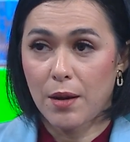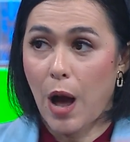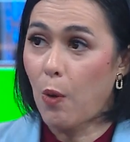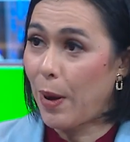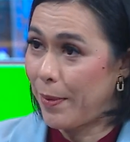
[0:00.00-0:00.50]

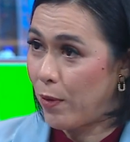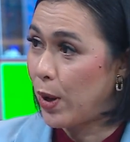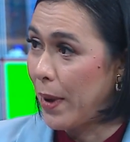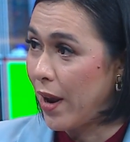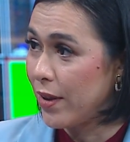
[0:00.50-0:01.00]
What
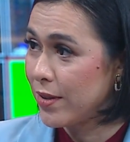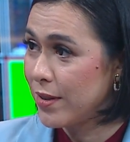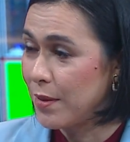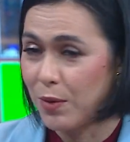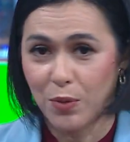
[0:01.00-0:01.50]
about us?
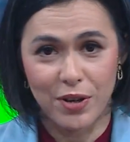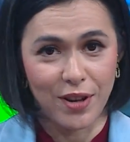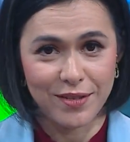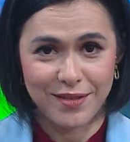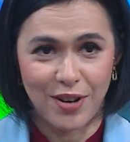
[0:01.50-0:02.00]
No, we're not.
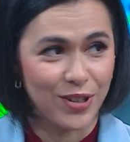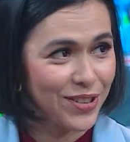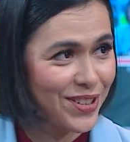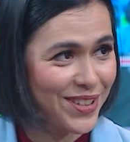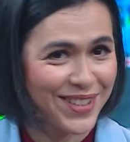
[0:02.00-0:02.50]

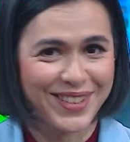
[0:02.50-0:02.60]
Definitely.